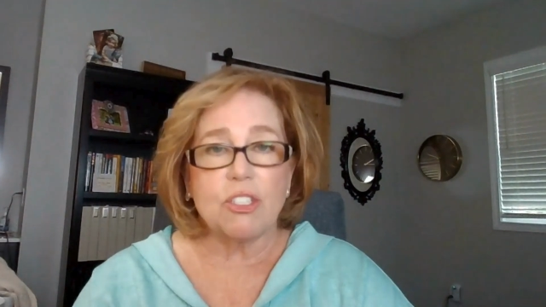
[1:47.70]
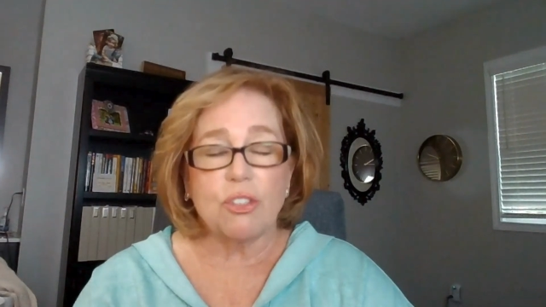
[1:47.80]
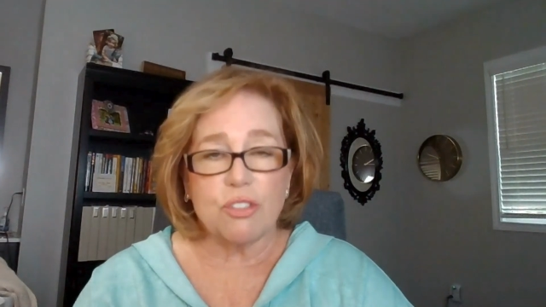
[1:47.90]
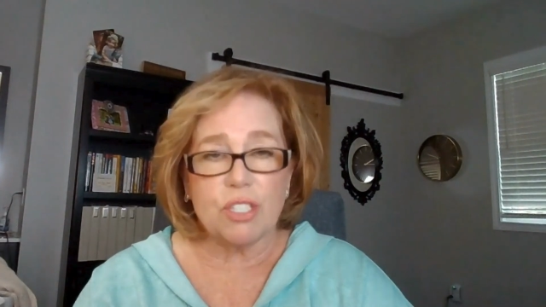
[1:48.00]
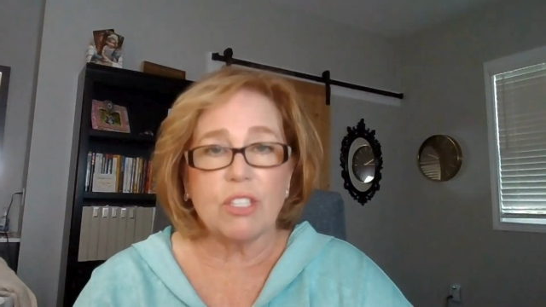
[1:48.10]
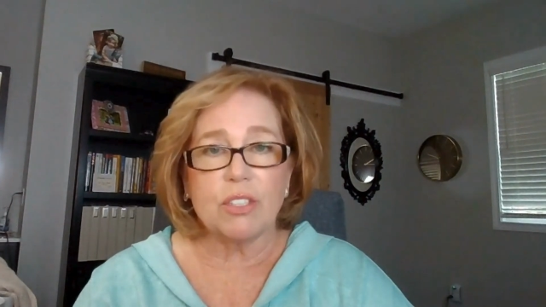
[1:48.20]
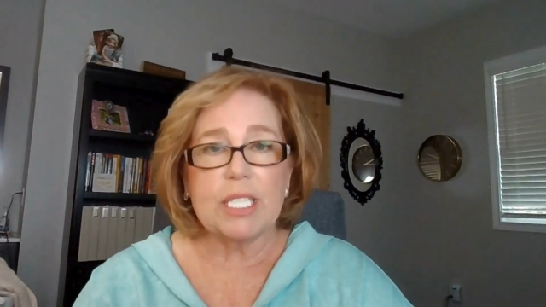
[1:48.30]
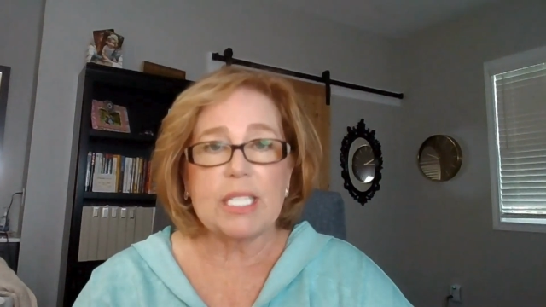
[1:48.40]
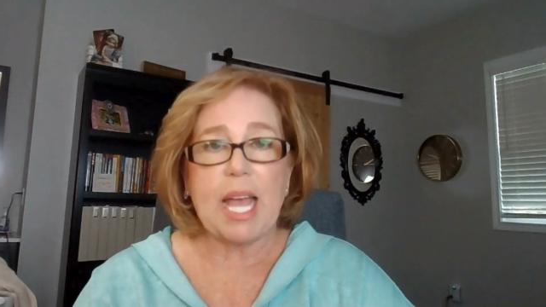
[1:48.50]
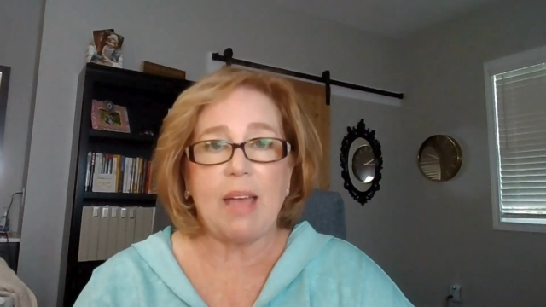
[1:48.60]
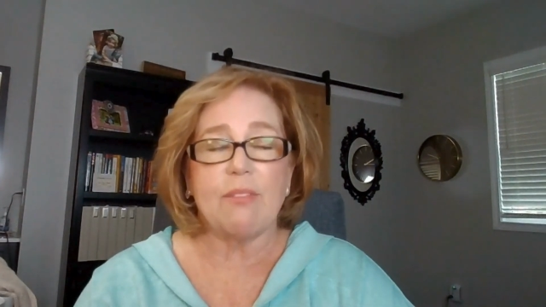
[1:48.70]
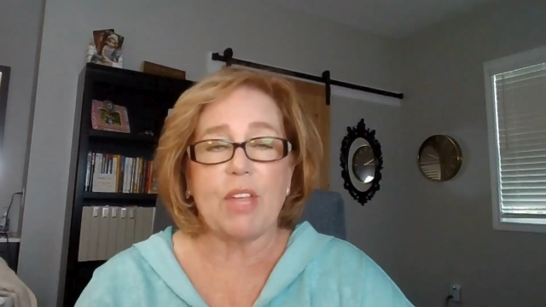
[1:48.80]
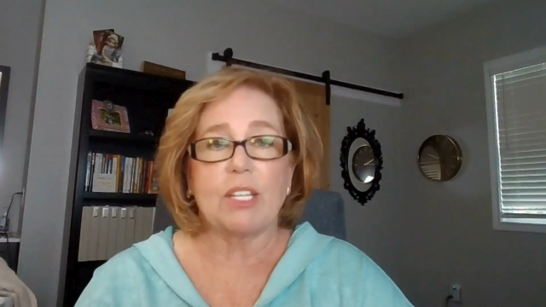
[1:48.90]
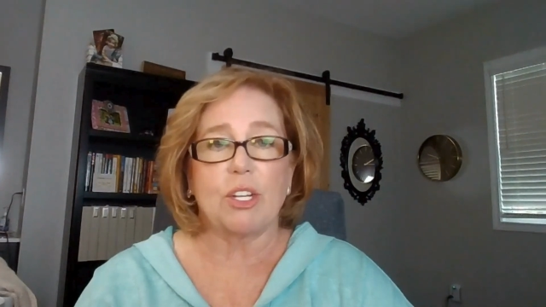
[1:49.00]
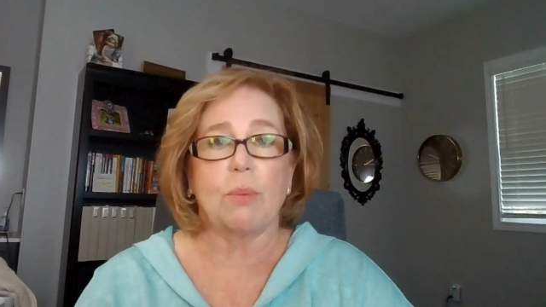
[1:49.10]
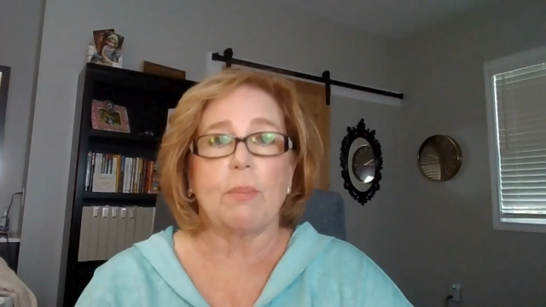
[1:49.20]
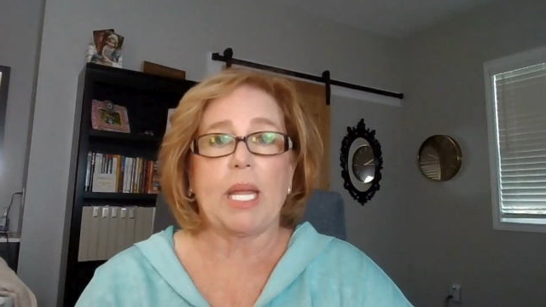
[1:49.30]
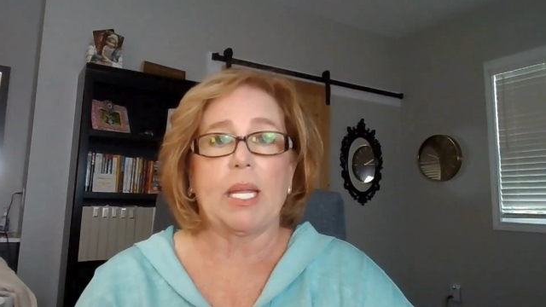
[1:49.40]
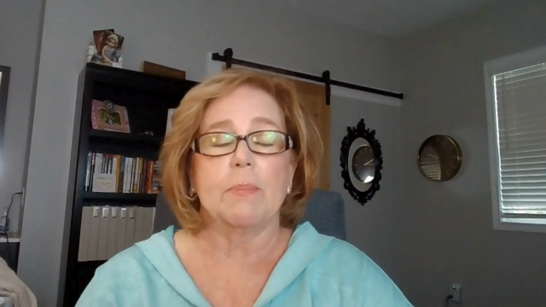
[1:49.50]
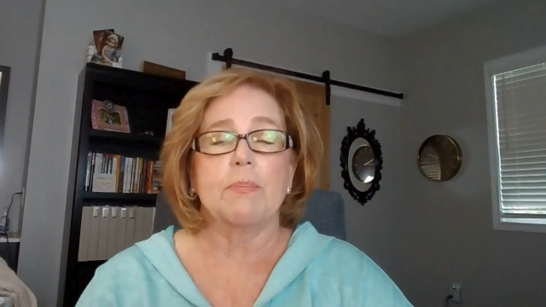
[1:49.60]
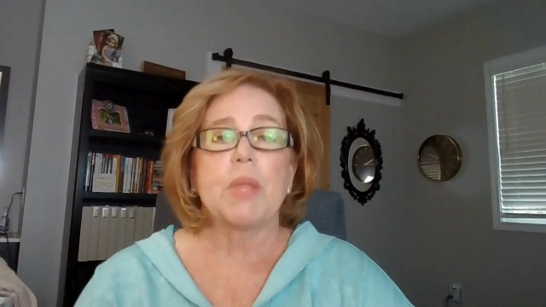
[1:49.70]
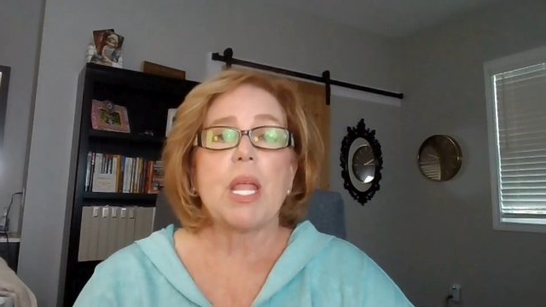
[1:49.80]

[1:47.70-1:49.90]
you still need to have that domain.